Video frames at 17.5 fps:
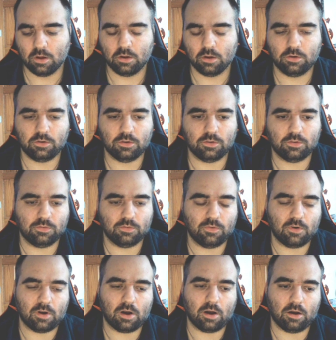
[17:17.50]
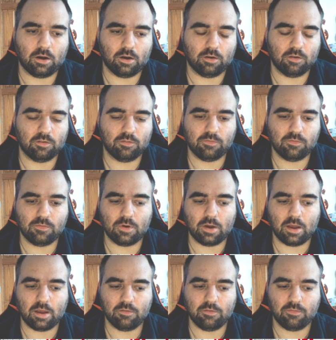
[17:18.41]
just a
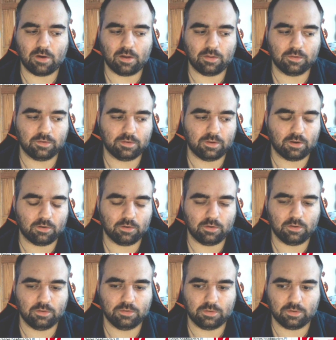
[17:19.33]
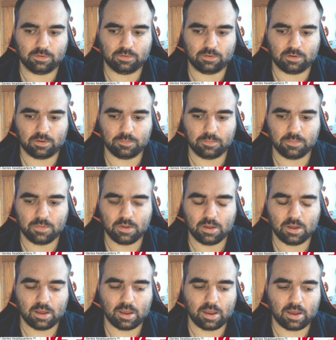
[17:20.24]
voluntary system
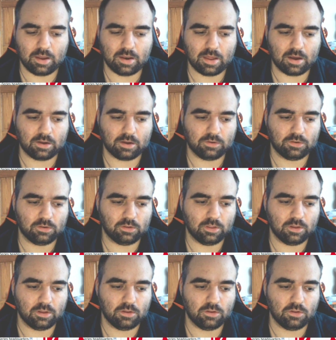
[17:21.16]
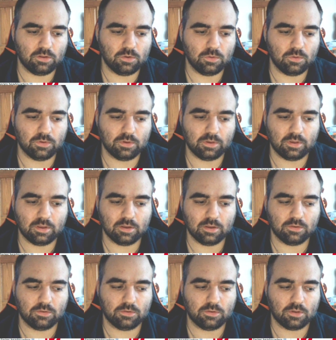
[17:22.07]
and actually using
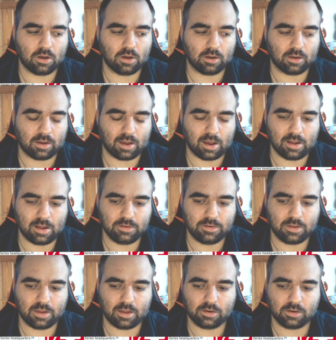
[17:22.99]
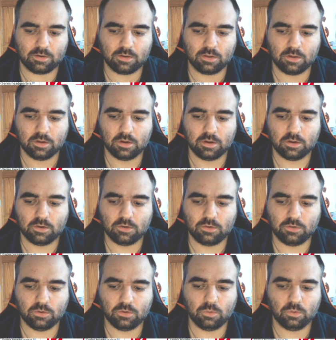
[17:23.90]
his content
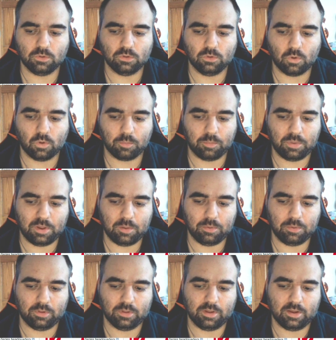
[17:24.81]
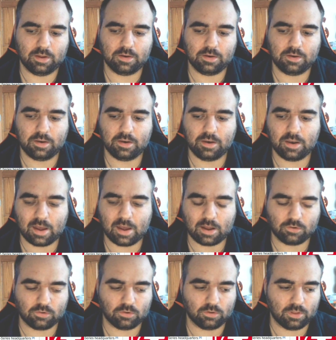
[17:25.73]
to lure people in
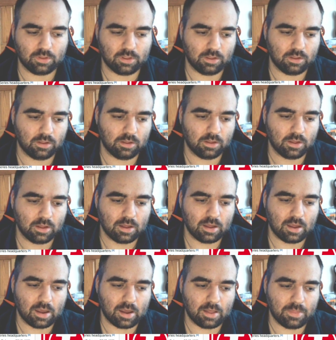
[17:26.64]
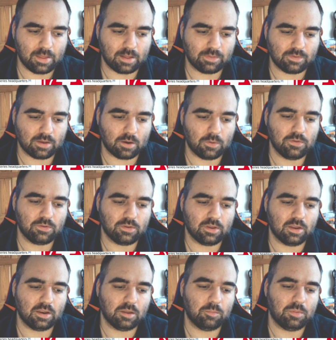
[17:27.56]
naturally, and that's how he's
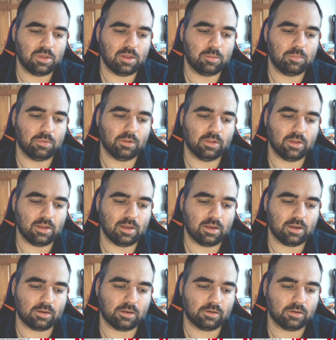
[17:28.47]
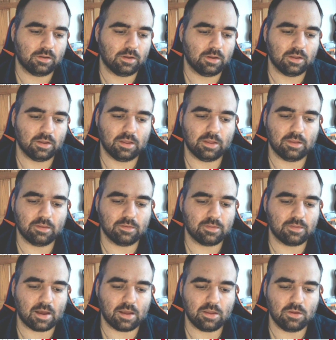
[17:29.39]
getting people in. He's
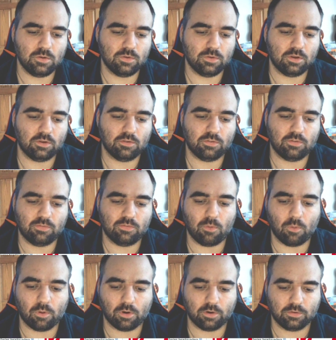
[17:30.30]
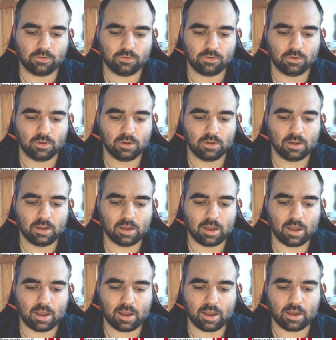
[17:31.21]
not using force
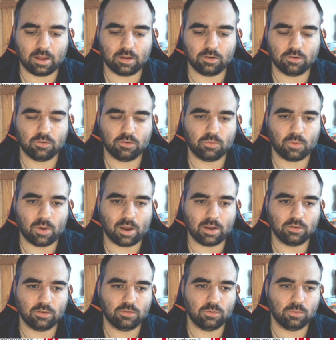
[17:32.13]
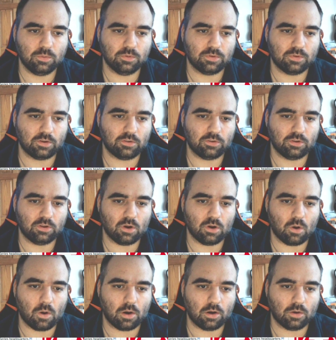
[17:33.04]
and trying to essentially
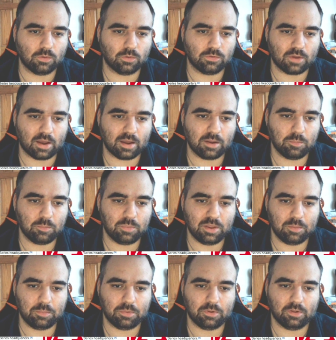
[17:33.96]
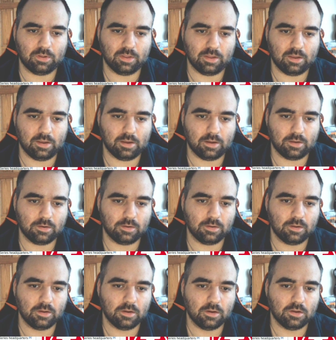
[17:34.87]
auto-sign people in
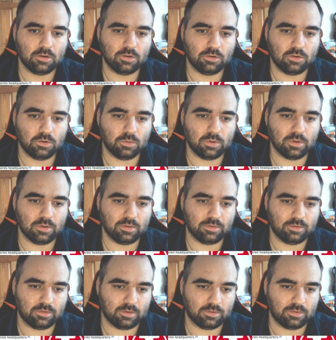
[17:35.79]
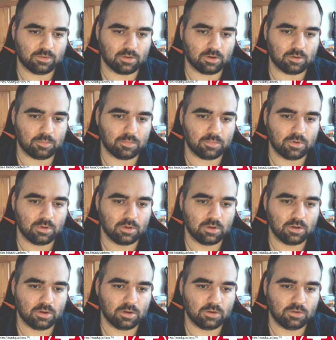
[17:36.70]
to his system
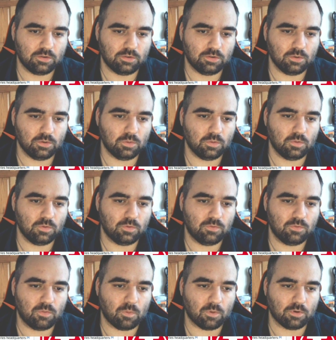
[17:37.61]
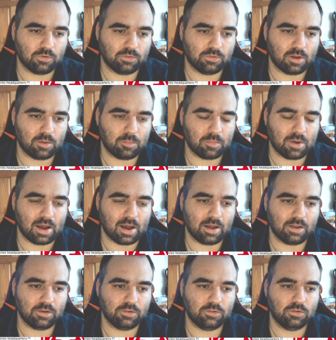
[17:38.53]
to force them
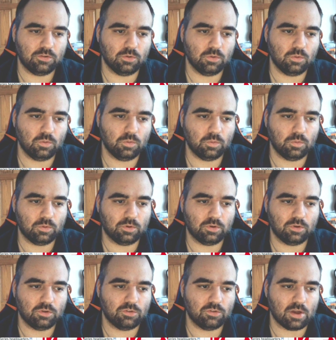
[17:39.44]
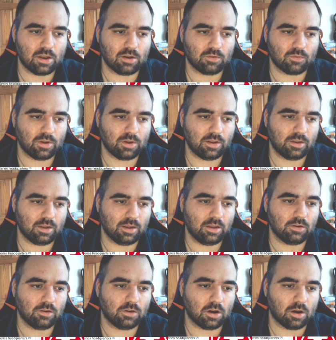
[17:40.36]
on to generate
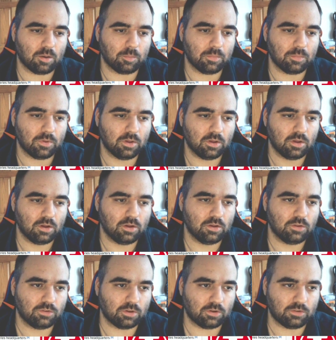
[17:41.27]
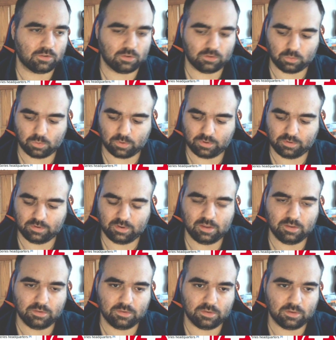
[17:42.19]
income, such as what
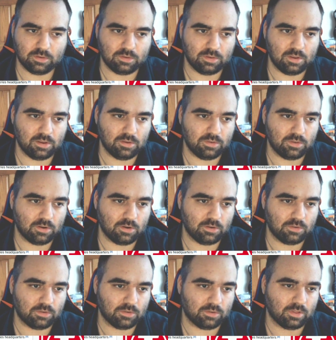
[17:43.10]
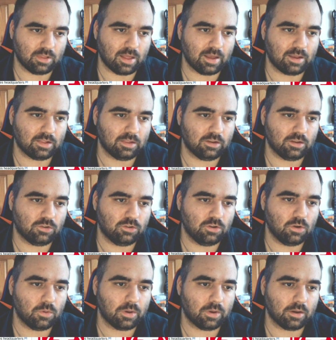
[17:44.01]
T-Series is likely
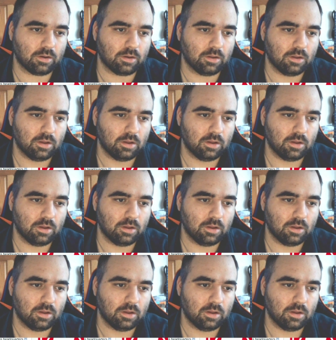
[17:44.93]
doing.